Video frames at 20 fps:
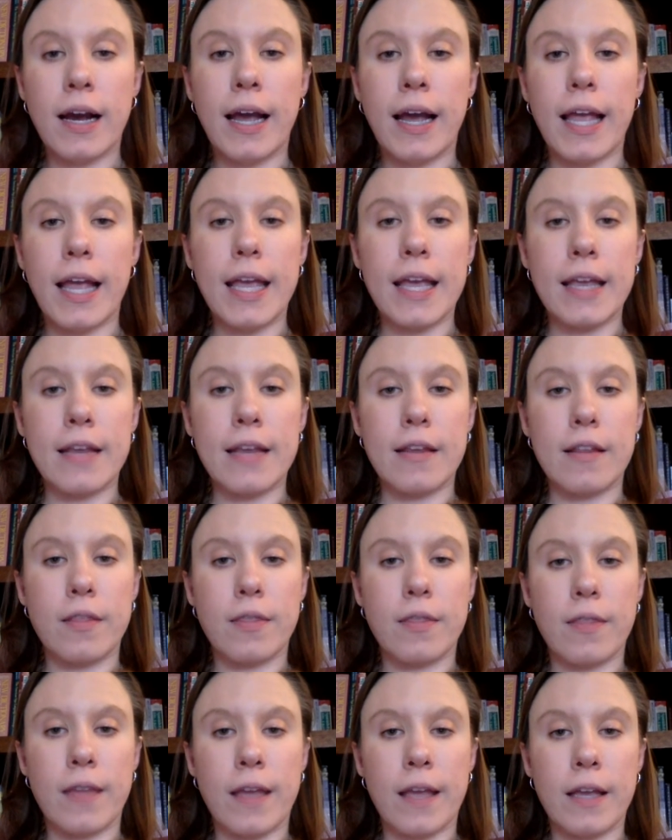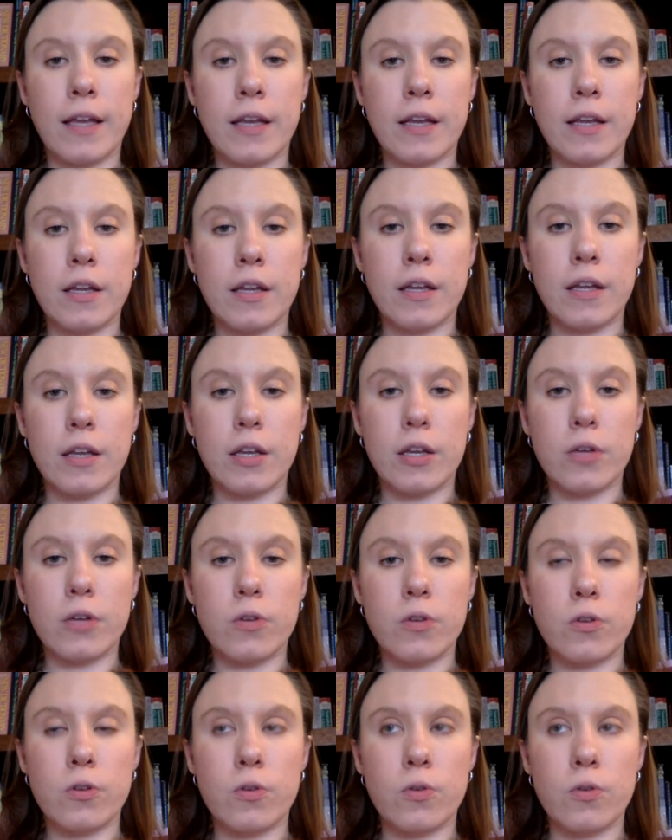And then
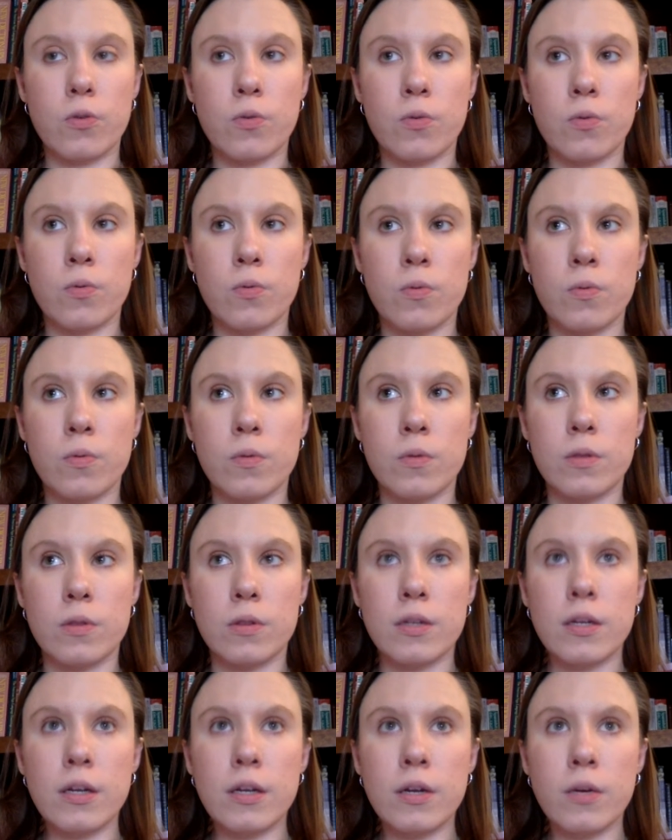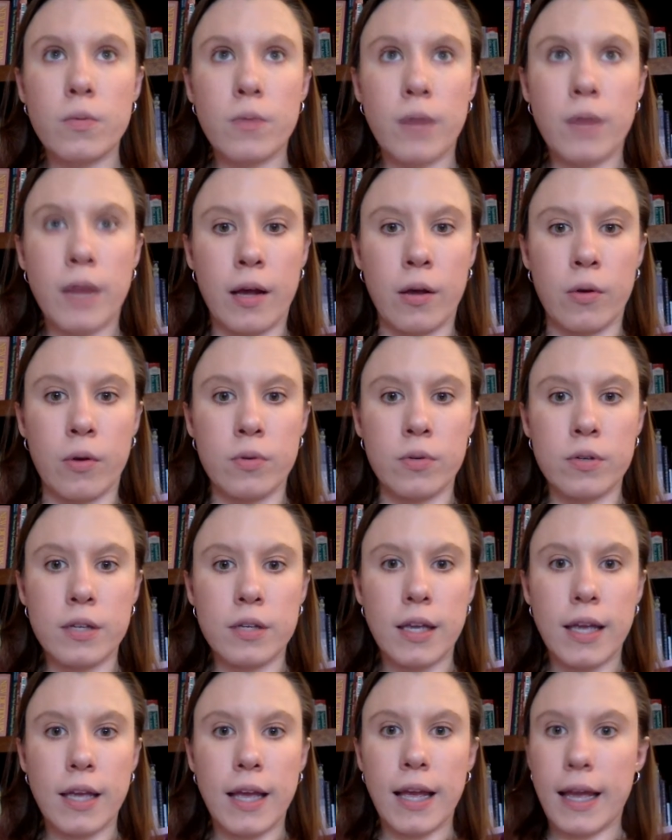you look around,
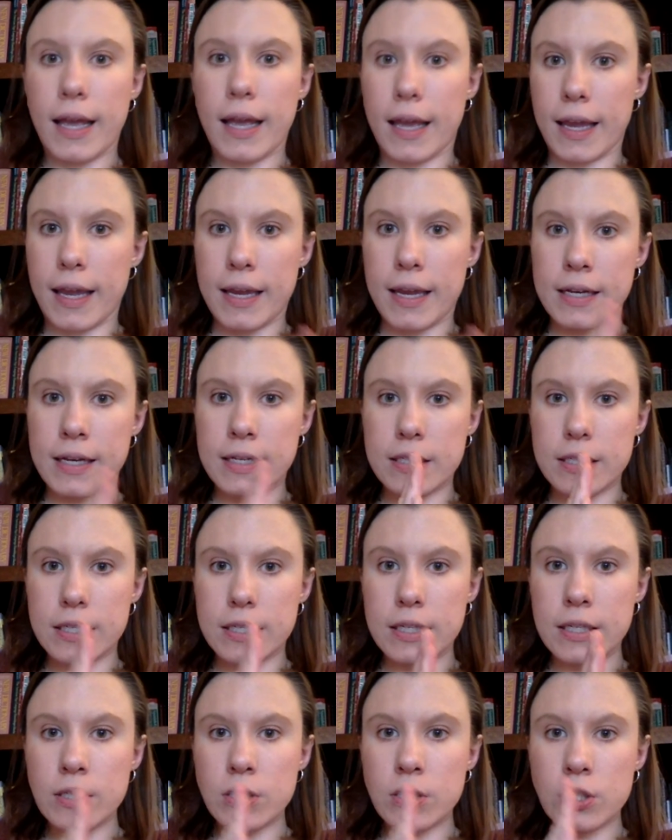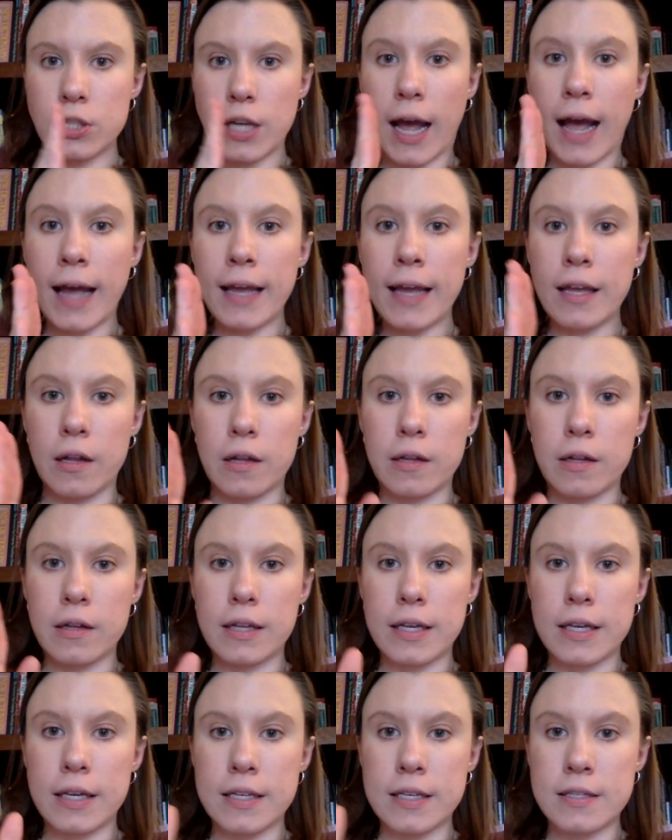and each aisle
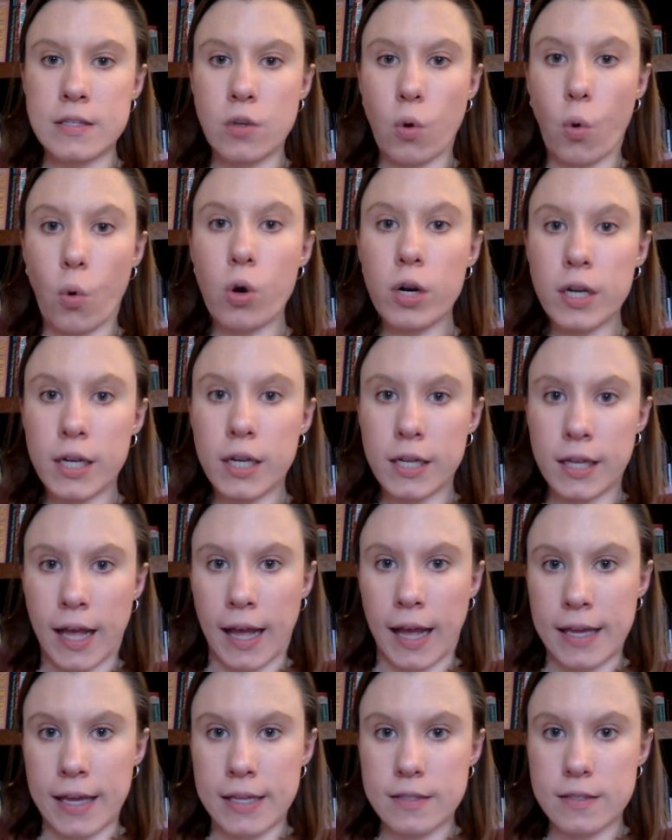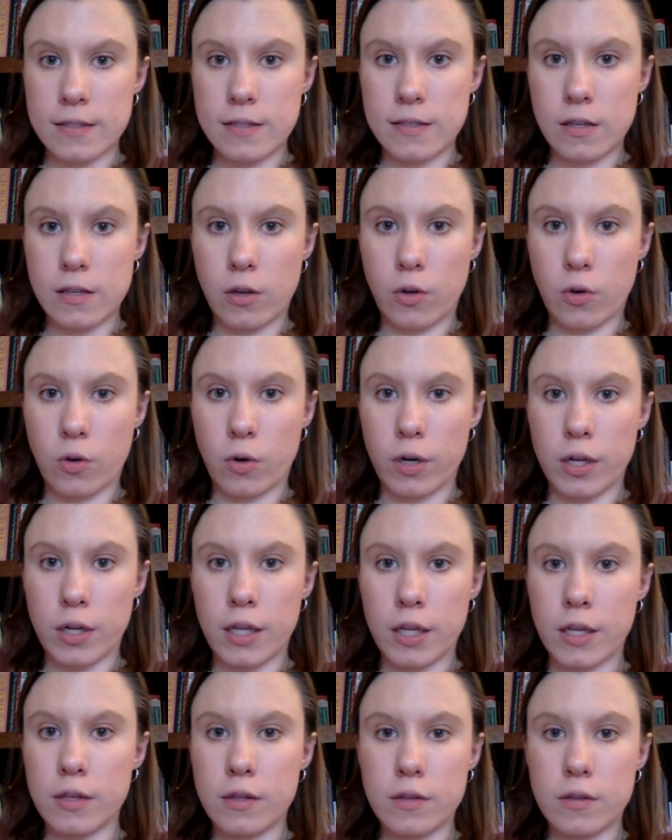is organized
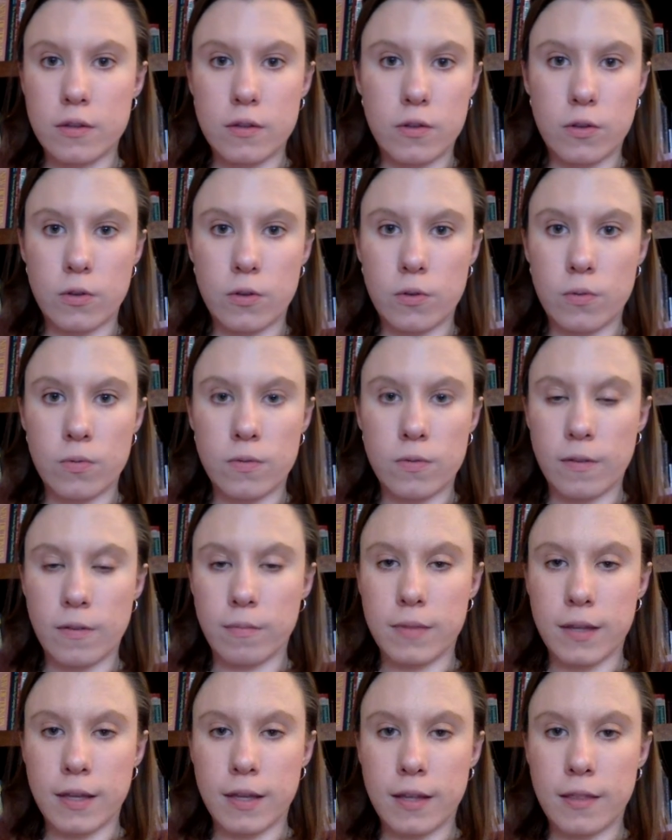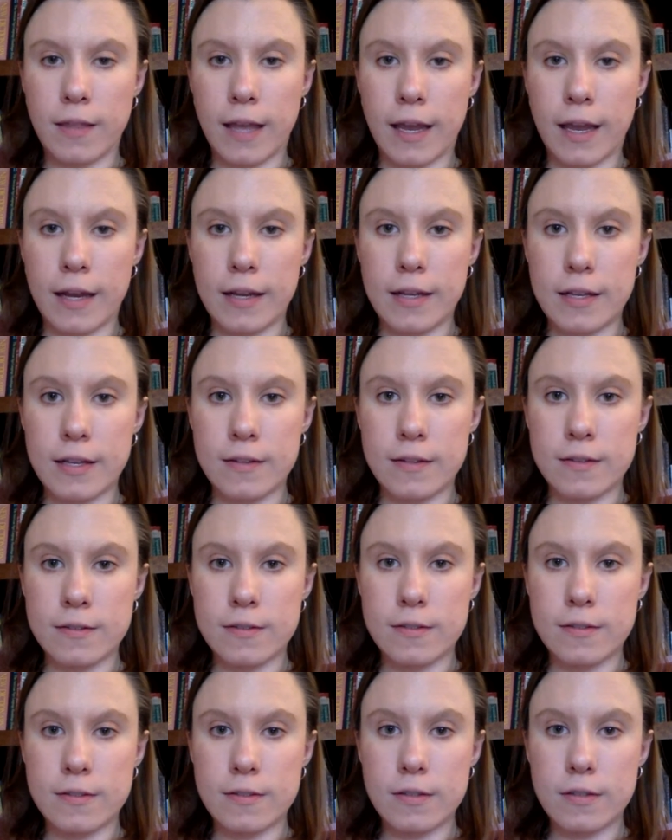according to something that
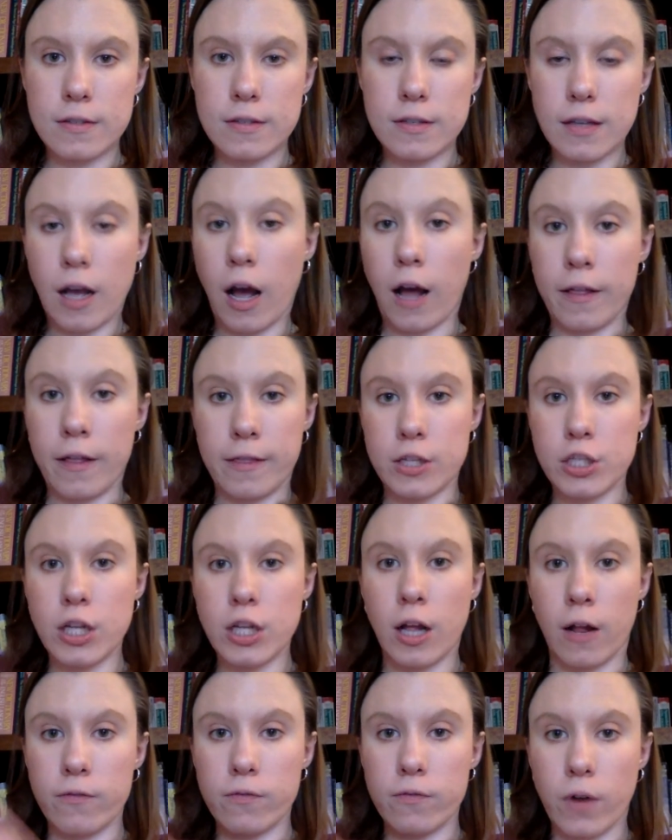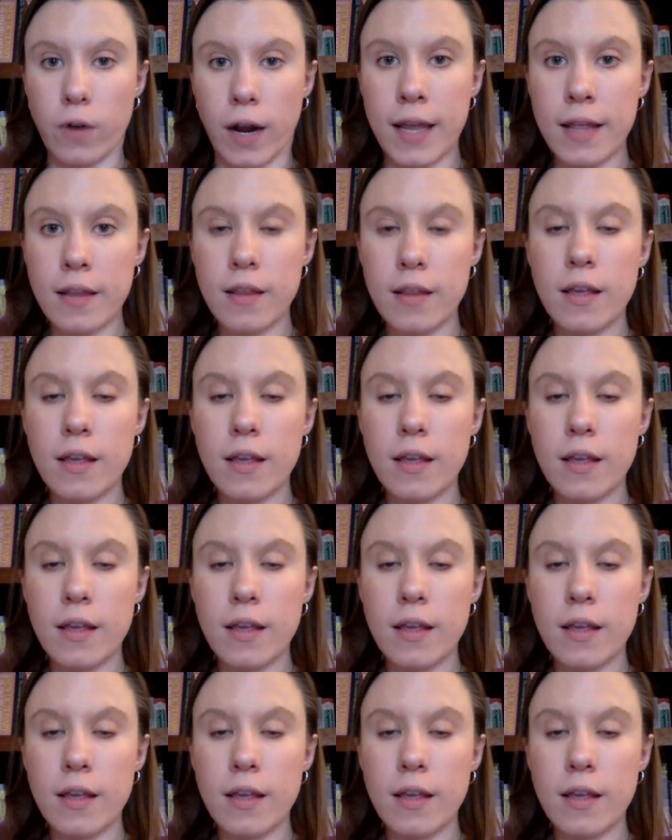is on the shelf, right?